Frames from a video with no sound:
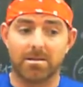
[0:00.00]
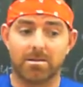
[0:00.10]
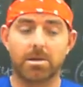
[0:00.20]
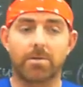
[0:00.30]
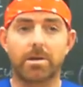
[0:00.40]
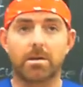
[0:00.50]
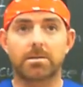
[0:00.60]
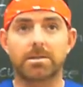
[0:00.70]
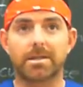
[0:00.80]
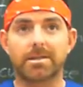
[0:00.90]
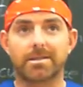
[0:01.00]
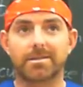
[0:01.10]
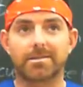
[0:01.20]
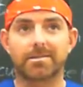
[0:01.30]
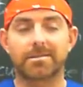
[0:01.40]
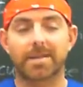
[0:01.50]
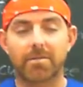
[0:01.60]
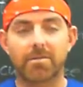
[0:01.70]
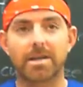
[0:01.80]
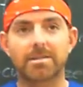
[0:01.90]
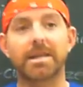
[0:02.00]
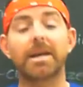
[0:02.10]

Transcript: sorry, not a sickness, get around it,